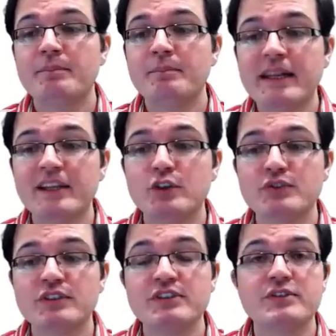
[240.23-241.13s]
many
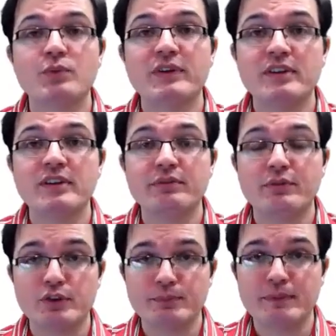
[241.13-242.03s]
users within the
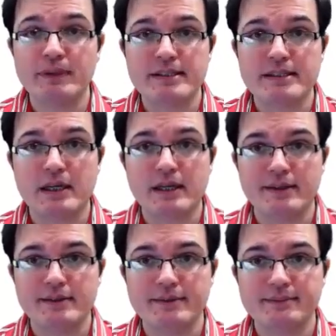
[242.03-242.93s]
affordability target.